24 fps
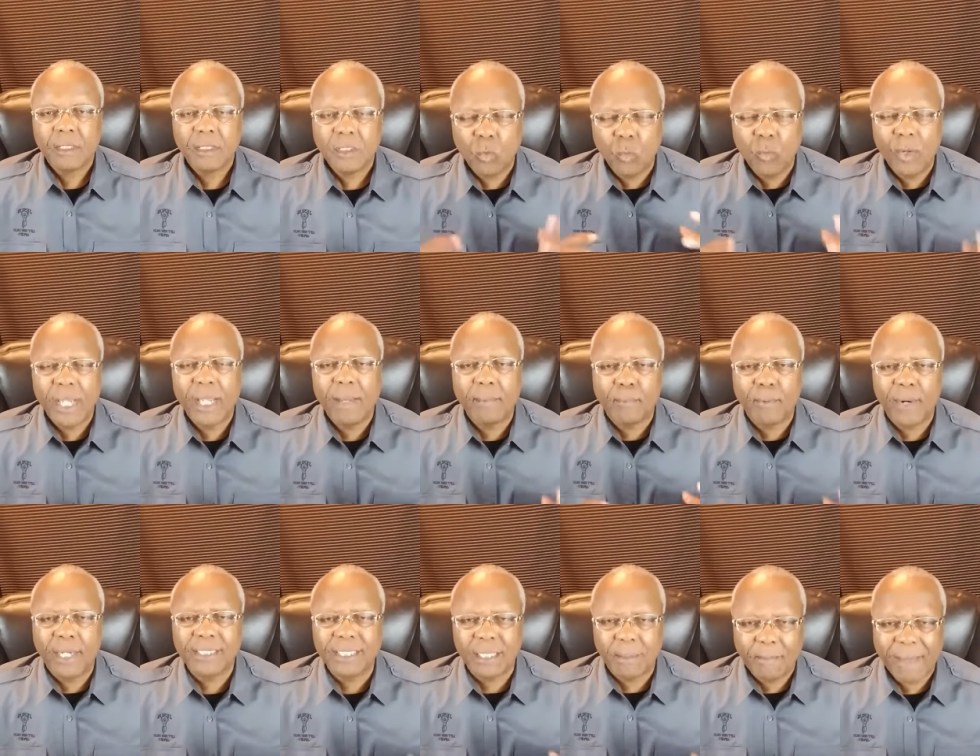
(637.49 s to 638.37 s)
the way he
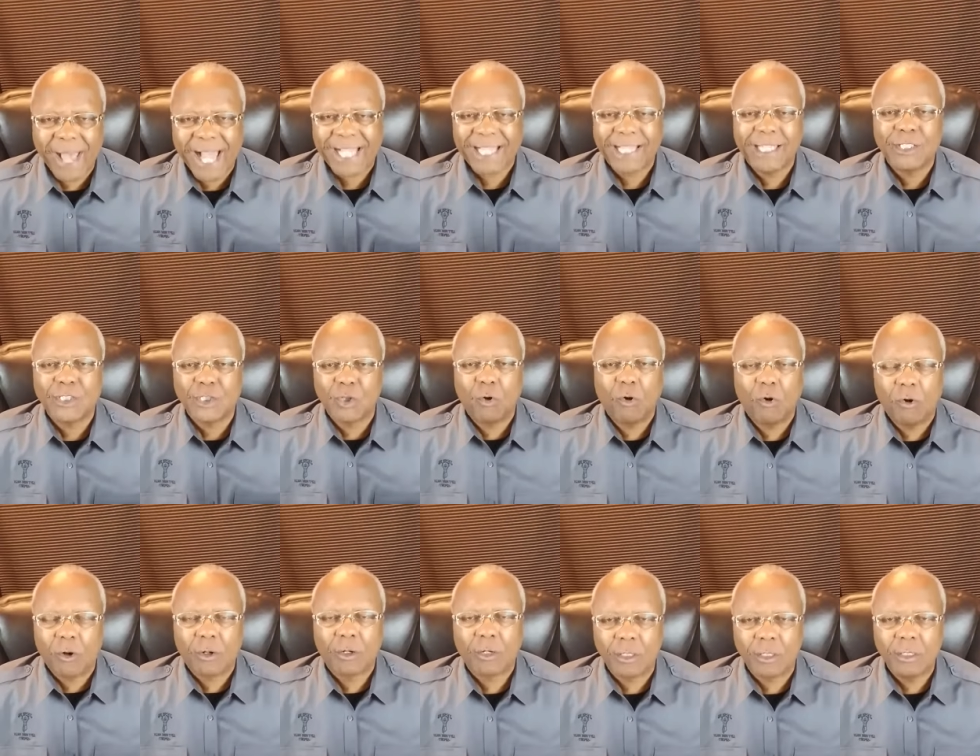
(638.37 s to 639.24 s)
brings it back into
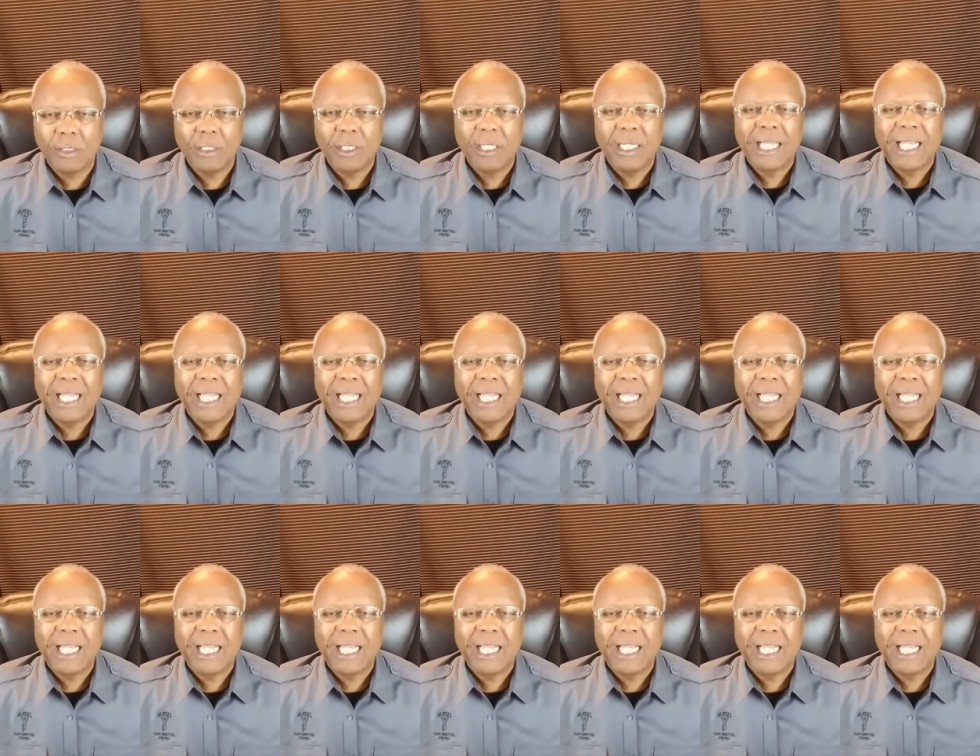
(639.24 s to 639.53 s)
order